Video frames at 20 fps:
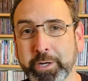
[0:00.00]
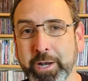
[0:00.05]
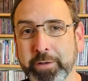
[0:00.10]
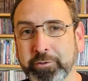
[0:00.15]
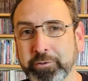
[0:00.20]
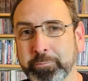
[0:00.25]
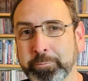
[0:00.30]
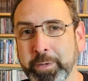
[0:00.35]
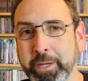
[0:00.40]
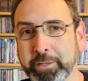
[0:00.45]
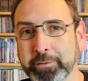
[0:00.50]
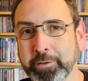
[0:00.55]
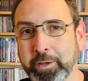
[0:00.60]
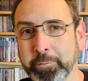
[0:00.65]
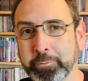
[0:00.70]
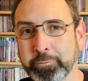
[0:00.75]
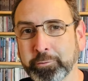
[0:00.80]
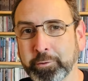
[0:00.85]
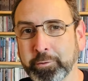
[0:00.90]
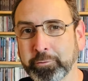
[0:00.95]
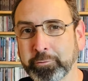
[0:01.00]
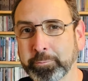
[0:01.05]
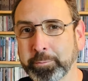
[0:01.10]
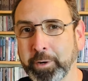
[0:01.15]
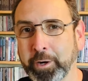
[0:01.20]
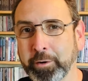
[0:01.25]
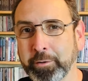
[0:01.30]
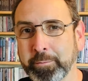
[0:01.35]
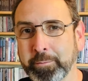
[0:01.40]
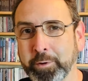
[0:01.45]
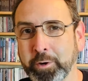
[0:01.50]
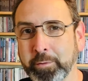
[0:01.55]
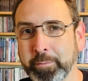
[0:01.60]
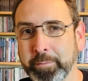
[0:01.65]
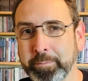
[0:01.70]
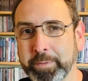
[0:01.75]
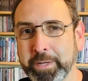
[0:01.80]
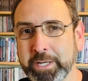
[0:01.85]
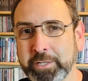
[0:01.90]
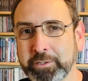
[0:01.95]
I just picked up sort of spur of the
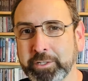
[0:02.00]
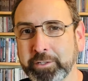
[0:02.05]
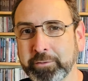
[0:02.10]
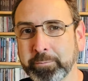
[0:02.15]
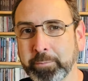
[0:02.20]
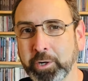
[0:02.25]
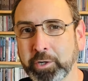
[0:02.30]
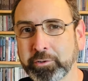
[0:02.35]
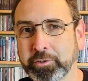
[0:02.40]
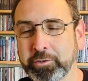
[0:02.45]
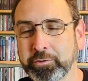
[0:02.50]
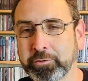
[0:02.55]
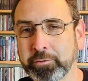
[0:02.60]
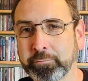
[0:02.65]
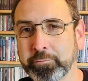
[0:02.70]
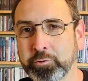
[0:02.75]
moment. Bee Gees, Merchants of